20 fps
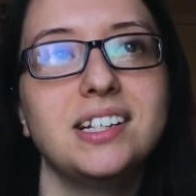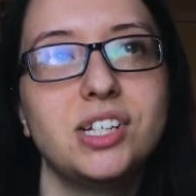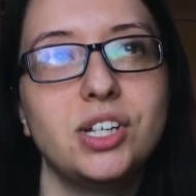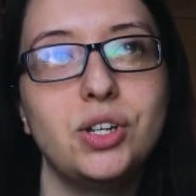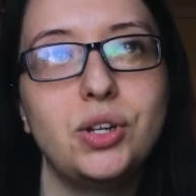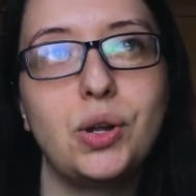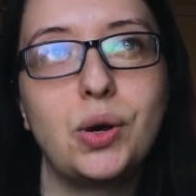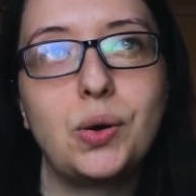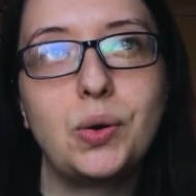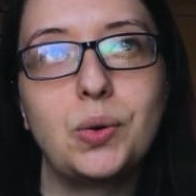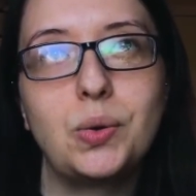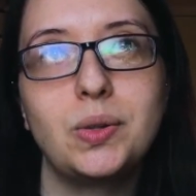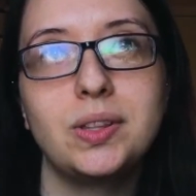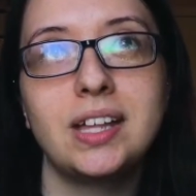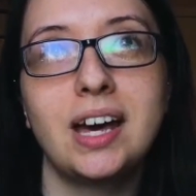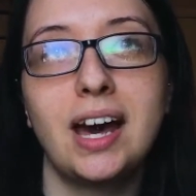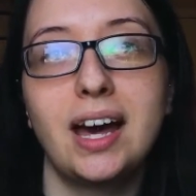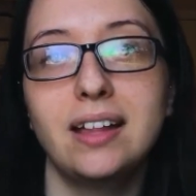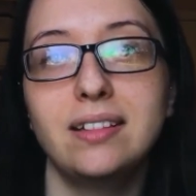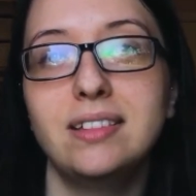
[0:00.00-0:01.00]
to know
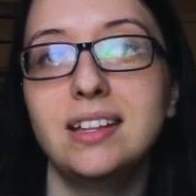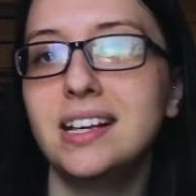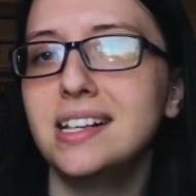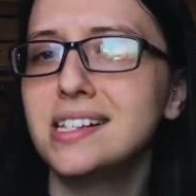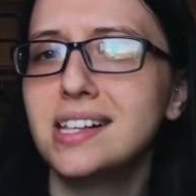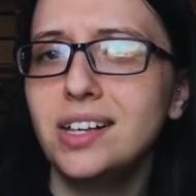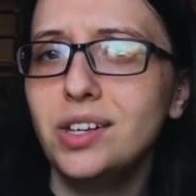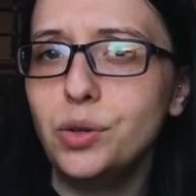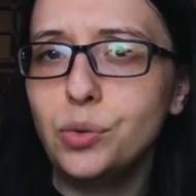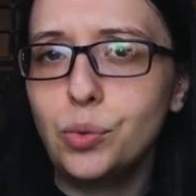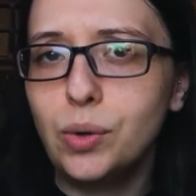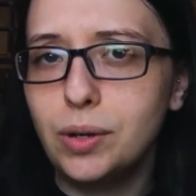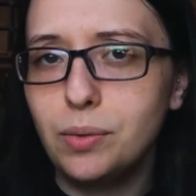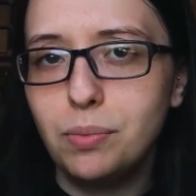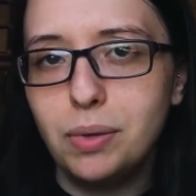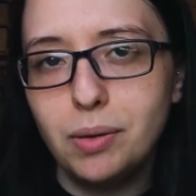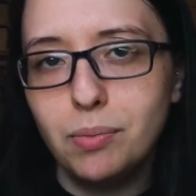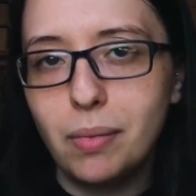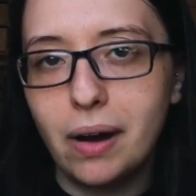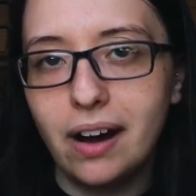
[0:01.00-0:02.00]
that things that you would
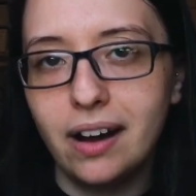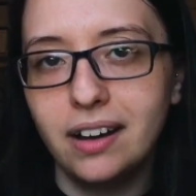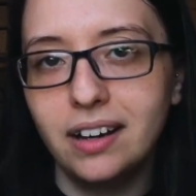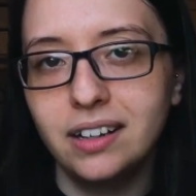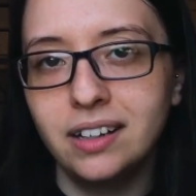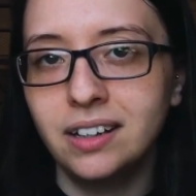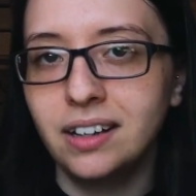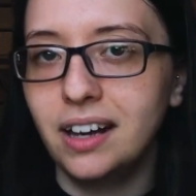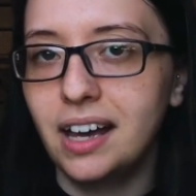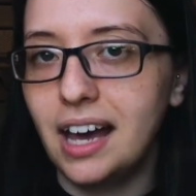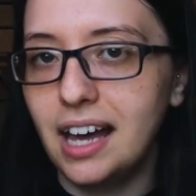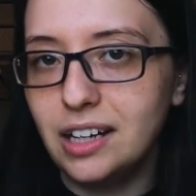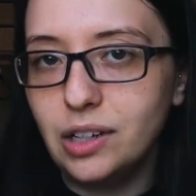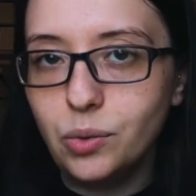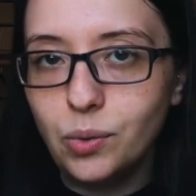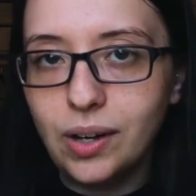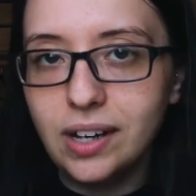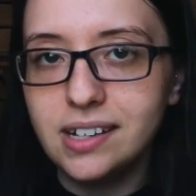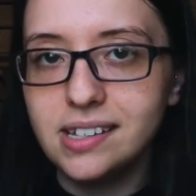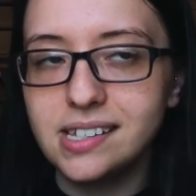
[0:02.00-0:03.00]
be buying
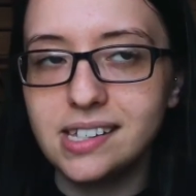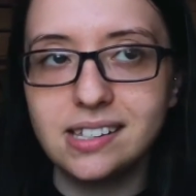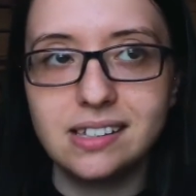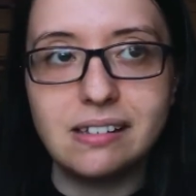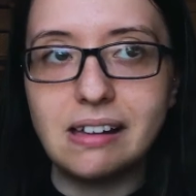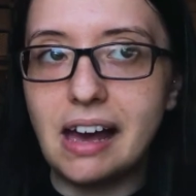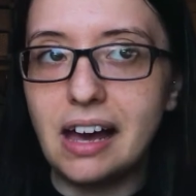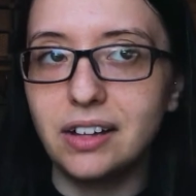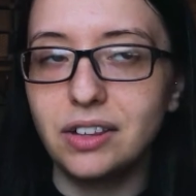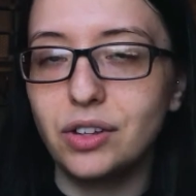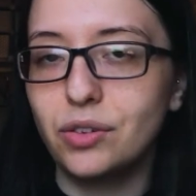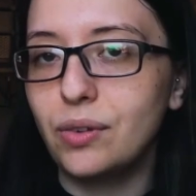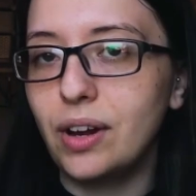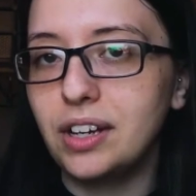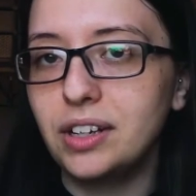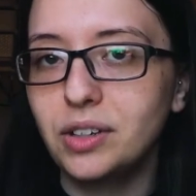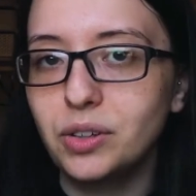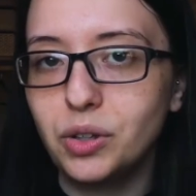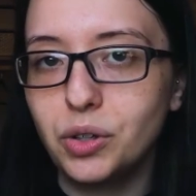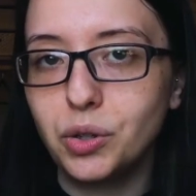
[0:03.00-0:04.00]
anyways at the
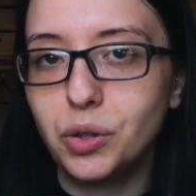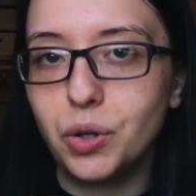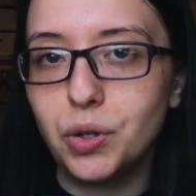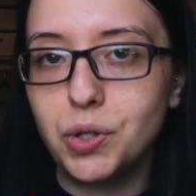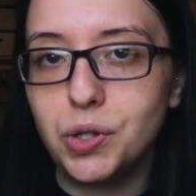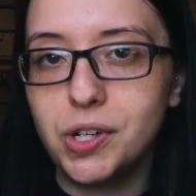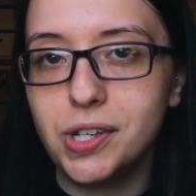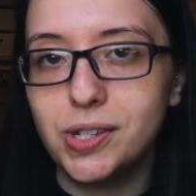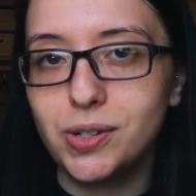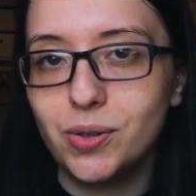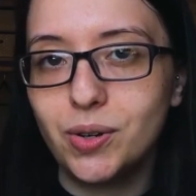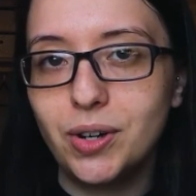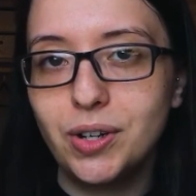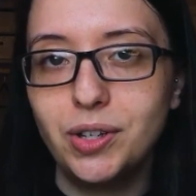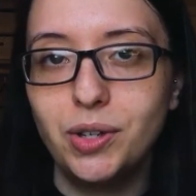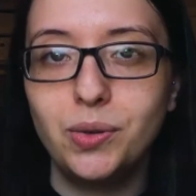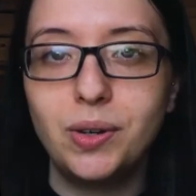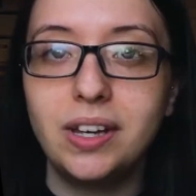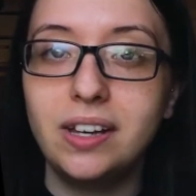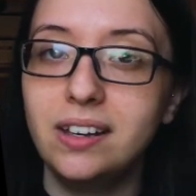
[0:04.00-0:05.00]
regular grocery store,
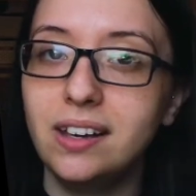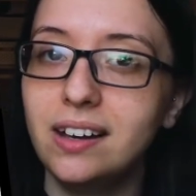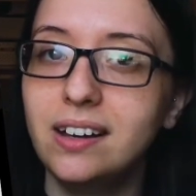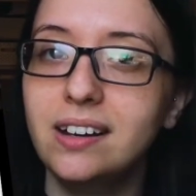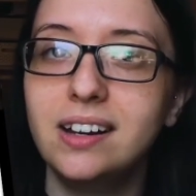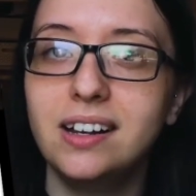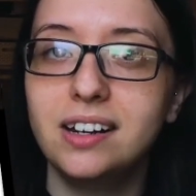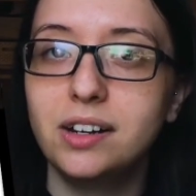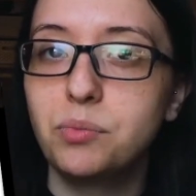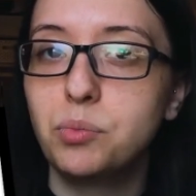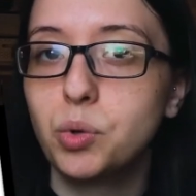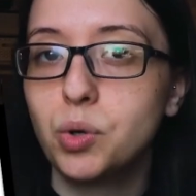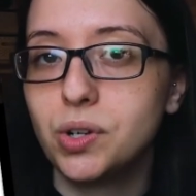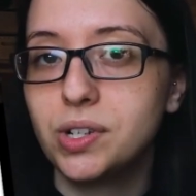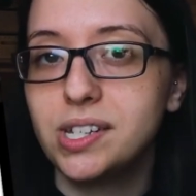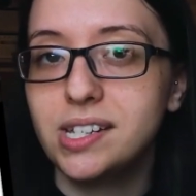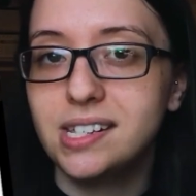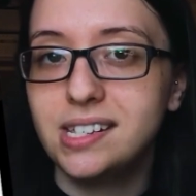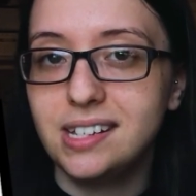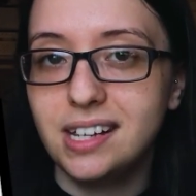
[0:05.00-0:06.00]
you can get in a more
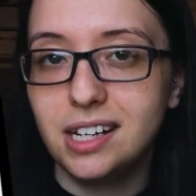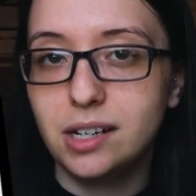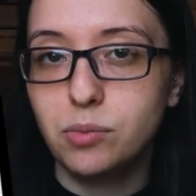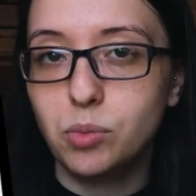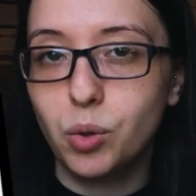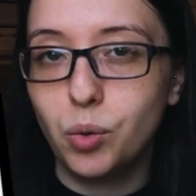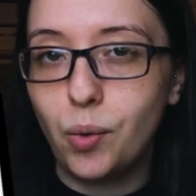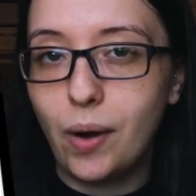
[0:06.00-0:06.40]
sustainable